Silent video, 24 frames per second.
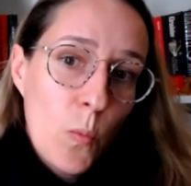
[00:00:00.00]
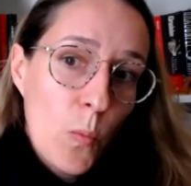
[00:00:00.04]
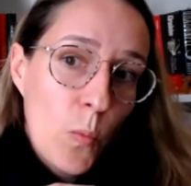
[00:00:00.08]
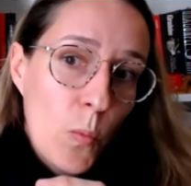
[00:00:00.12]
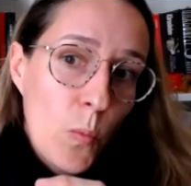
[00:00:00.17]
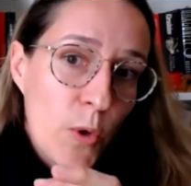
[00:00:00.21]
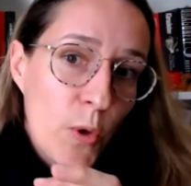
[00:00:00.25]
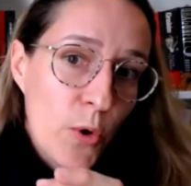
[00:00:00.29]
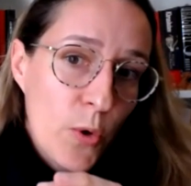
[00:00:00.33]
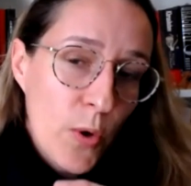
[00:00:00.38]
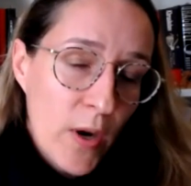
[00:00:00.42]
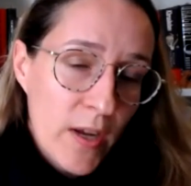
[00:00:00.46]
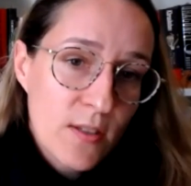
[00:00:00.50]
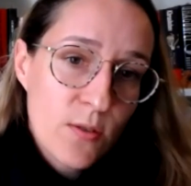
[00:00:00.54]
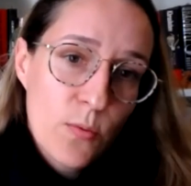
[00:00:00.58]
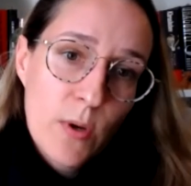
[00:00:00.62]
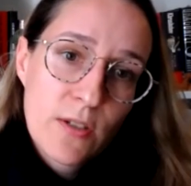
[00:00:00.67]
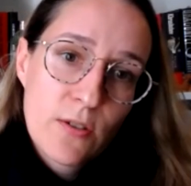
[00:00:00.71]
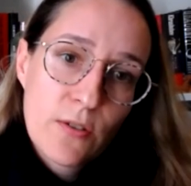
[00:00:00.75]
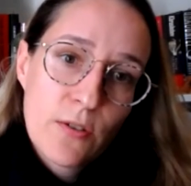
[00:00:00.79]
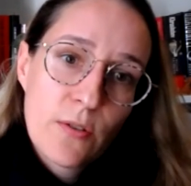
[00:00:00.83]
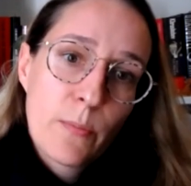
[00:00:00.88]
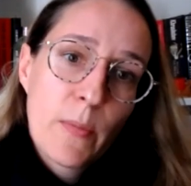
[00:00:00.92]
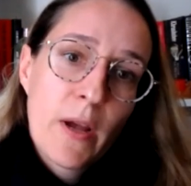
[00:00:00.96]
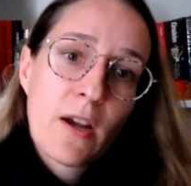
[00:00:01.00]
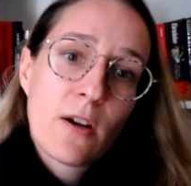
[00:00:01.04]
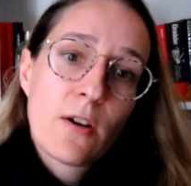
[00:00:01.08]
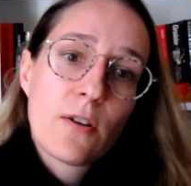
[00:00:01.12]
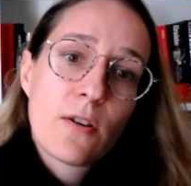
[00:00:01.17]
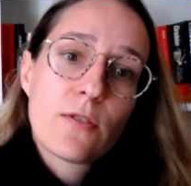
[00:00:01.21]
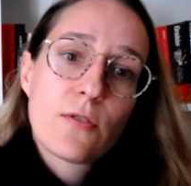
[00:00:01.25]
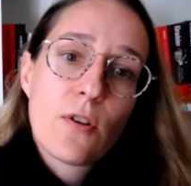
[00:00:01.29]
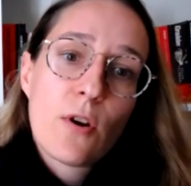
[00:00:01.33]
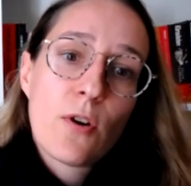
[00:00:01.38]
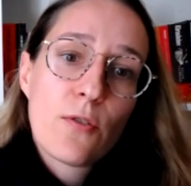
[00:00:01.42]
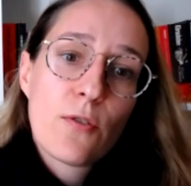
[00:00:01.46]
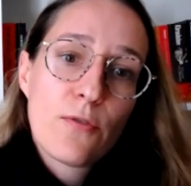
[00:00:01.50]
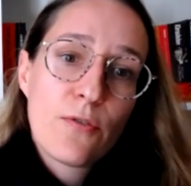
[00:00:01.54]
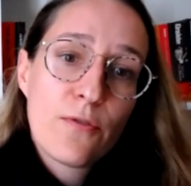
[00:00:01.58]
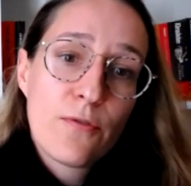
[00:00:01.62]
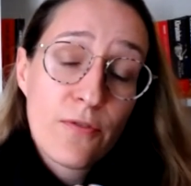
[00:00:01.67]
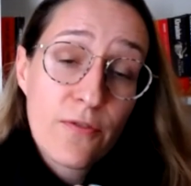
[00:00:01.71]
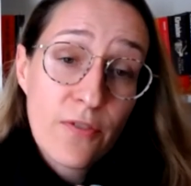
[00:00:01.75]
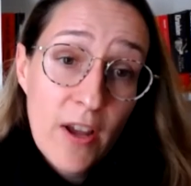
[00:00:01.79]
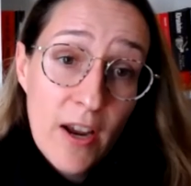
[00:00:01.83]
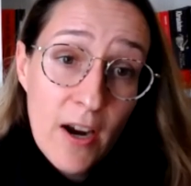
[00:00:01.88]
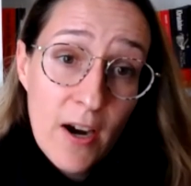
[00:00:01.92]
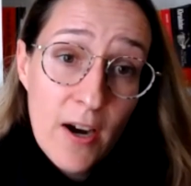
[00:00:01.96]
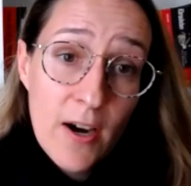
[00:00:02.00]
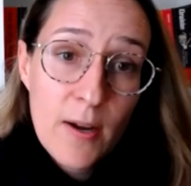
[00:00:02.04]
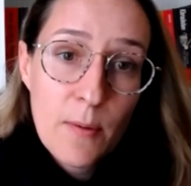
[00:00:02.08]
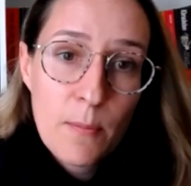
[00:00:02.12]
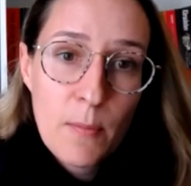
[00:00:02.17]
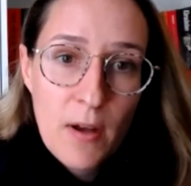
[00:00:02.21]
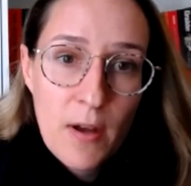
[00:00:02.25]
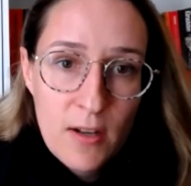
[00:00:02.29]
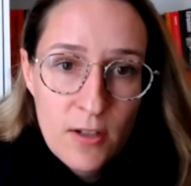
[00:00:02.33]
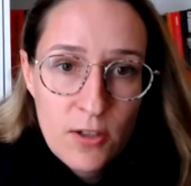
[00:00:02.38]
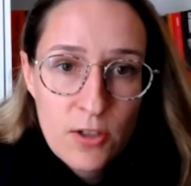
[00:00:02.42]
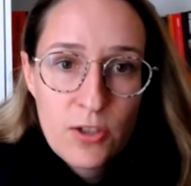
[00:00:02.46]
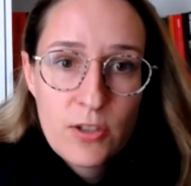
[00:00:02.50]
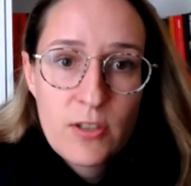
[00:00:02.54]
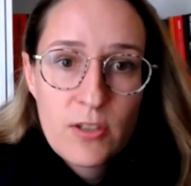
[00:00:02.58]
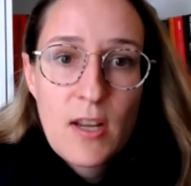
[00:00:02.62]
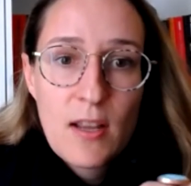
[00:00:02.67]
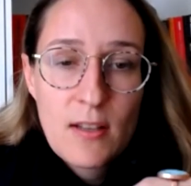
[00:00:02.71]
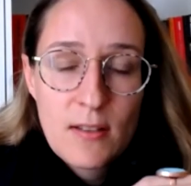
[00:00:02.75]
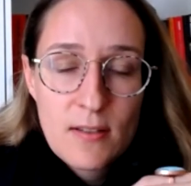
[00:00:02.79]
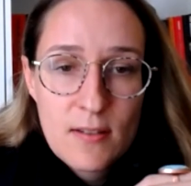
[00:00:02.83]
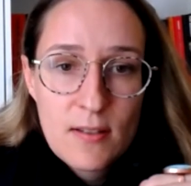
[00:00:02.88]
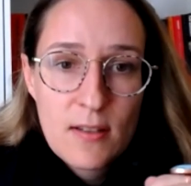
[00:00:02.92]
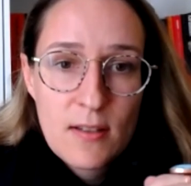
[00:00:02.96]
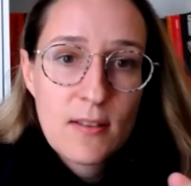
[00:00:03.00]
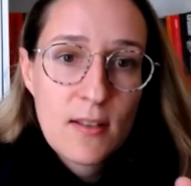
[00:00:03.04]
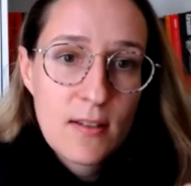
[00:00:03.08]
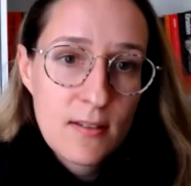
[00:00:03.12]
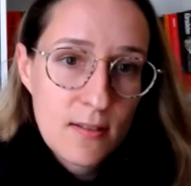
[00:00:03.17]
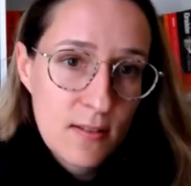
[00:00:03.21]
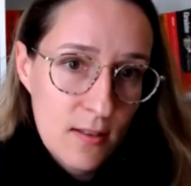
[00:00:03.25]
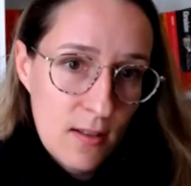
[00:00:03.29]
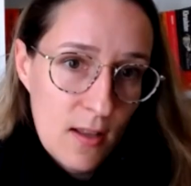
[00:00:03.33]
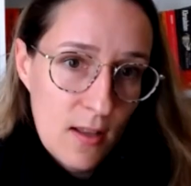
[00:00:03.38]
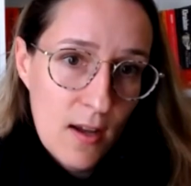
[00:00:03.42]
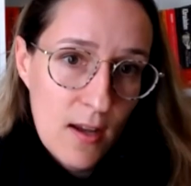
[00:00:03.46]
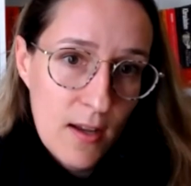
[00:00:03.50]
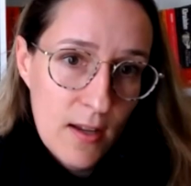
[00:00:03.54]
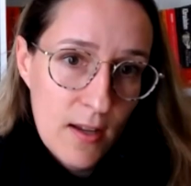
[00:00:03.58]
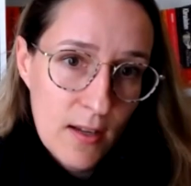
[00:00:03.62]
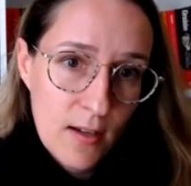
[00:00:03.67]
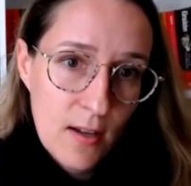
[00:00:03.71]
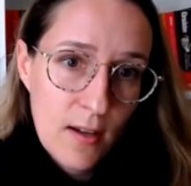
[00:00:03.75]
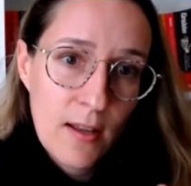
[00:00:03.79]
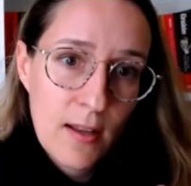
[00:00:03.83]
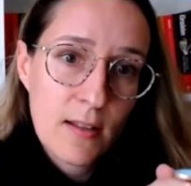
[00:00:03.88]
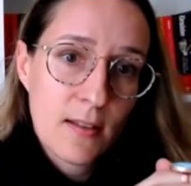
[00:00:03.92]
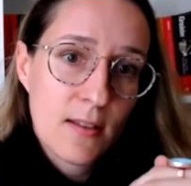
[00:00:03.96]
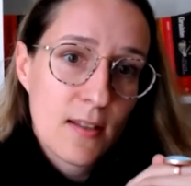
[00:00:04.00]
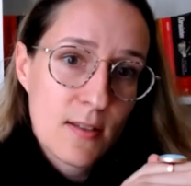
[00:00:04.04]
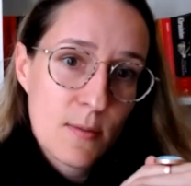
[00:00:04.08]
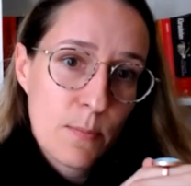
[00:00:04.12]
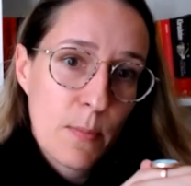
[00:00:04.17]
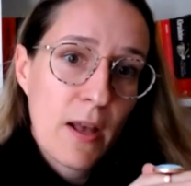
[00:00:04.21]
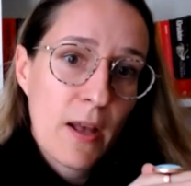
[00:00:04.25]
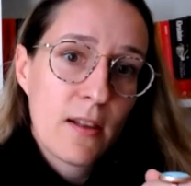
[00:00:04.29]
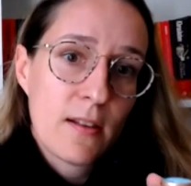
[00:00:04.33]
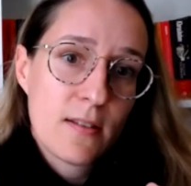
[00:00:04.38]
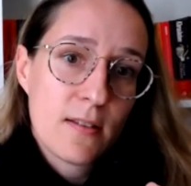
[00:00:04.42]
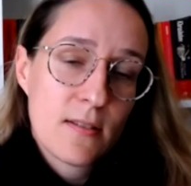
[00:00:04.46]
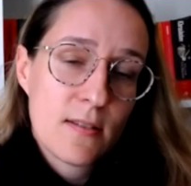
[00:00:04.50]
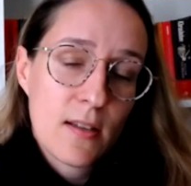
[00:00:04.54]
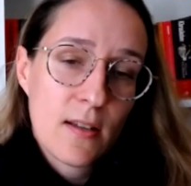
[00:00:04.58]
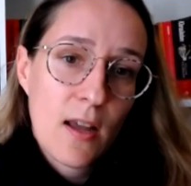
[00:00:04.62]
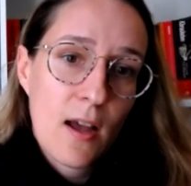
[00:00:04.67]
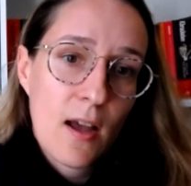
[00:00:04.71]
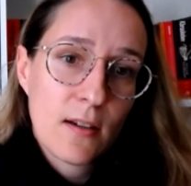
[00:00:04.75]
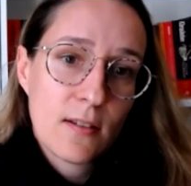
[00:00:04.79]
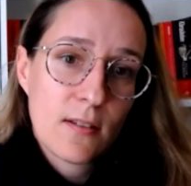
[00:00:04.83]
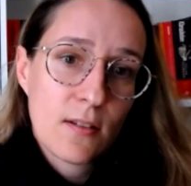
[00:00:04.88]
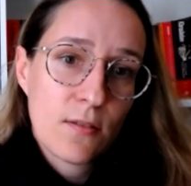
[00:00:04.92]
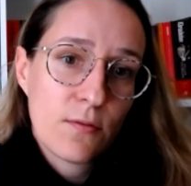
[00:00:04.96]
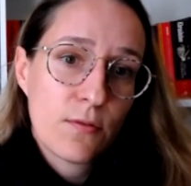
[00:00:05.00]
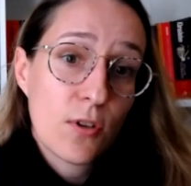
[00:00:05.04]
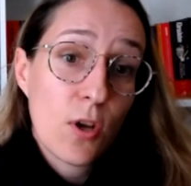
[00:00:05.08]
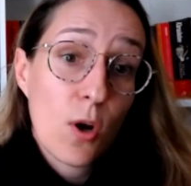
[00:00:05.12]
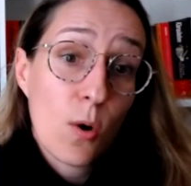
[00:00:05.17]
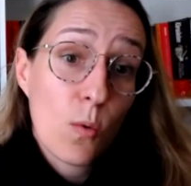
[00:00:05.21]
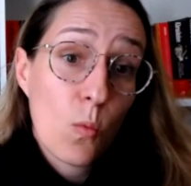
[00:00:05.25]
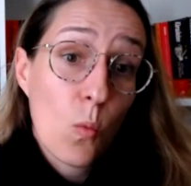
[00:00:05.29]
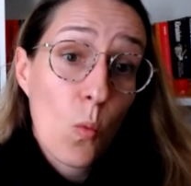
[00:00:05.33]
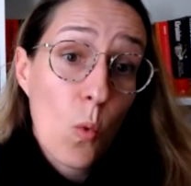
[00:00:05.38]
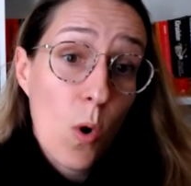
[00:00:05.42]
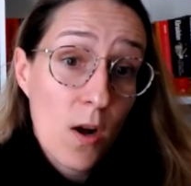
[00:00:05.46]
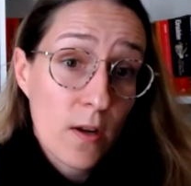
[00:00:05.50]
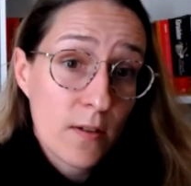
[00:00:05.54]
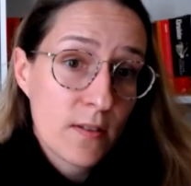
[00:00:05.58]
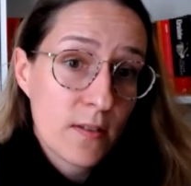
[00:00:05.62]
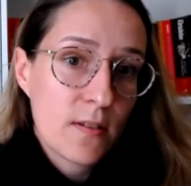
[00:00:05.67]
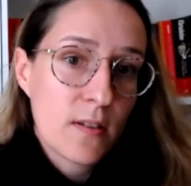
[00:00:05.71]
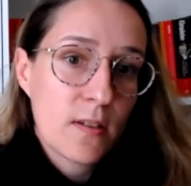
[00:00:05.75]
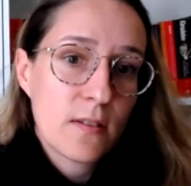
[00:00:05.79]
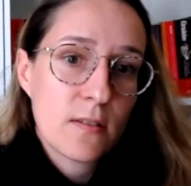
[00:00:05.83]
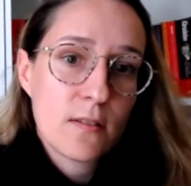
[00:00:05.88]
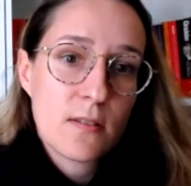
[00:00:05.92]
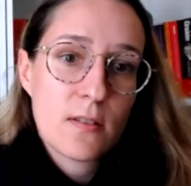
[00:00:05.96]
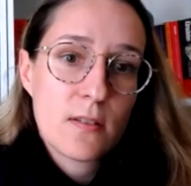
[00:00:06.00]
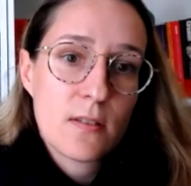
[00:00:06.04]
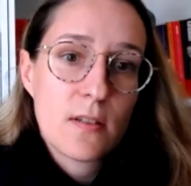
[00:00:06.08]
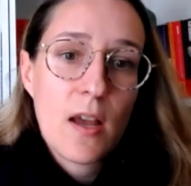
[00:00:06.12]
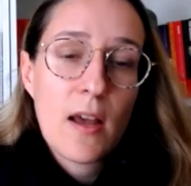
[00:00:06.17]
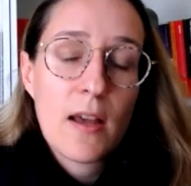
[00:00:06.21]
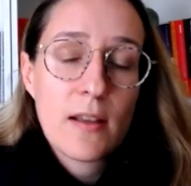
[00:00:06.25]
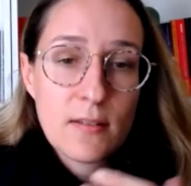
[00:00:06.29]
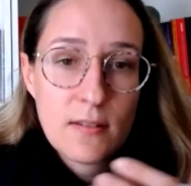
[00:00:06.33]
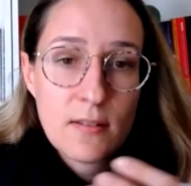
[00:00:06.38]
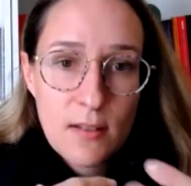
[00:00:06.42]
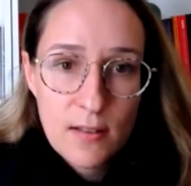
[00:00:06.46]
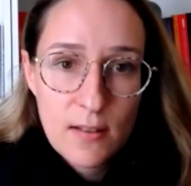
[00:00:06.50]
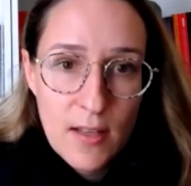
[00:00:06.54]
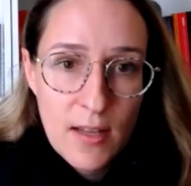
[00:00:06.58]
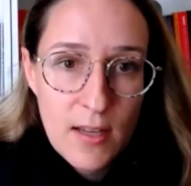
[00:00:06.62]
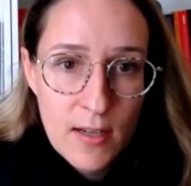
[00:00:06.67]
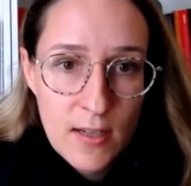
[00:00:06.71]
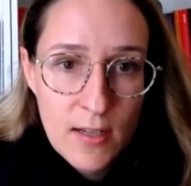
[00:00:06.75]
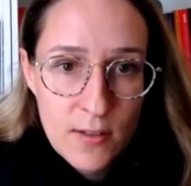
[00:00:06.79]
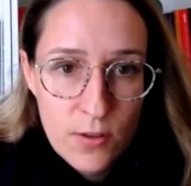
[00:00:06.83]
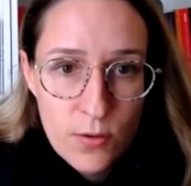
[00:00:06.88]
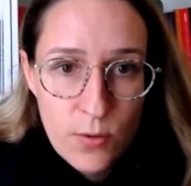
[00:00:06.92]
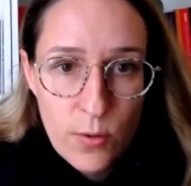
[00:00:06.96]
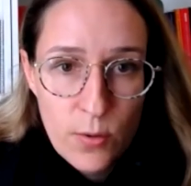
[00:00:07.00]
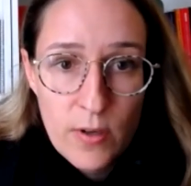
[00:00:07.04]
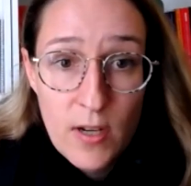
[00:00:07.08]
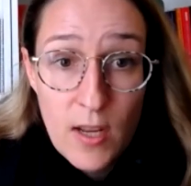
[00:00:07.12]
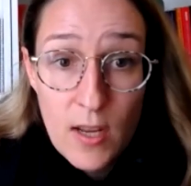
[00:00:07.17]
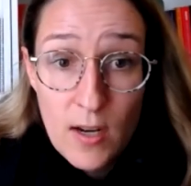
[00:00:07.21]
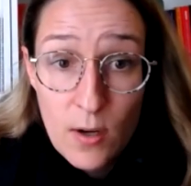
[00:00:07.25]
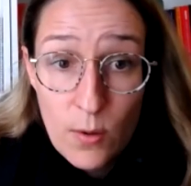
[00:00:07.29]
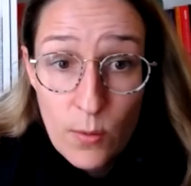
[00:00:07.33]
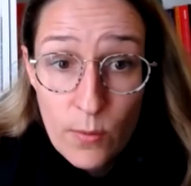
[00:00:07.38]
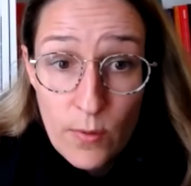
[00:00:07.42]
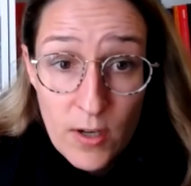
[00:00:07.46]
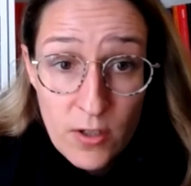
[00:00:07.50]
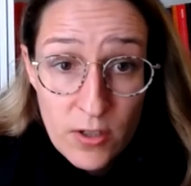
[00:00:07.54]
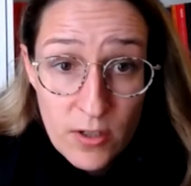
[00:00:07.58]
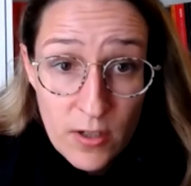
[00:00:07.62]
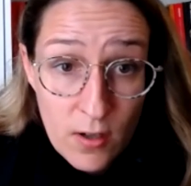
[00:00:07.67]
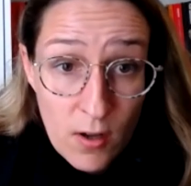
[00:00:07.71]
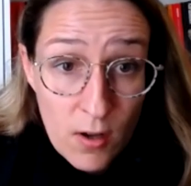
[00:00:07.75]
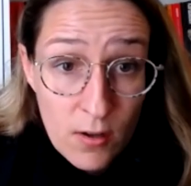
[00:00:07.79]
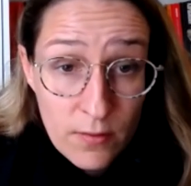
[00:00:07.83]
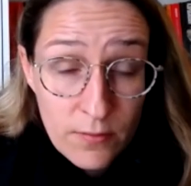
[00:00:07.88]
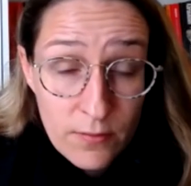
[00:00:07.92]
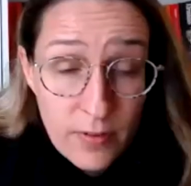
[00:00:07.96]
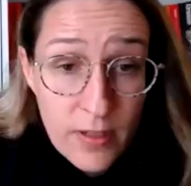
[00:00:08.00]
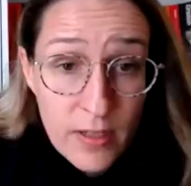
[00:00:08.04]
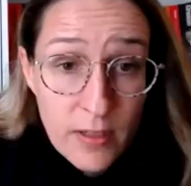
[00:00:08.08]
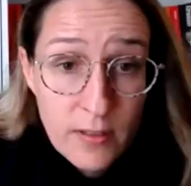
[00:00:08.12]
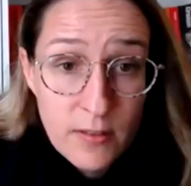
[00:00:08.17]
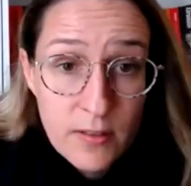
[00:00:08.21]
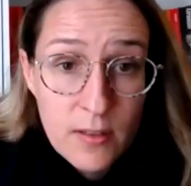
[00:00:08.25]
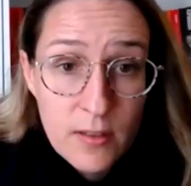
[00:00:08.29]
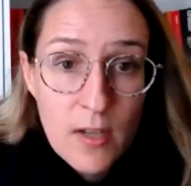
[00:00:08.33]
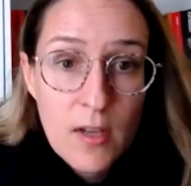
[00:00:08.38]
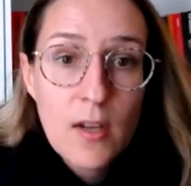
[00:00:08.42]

Ukraine's Western backers are very much dancing this line and this balancing act of not wanting to escalate into a NATO-Russia conflict,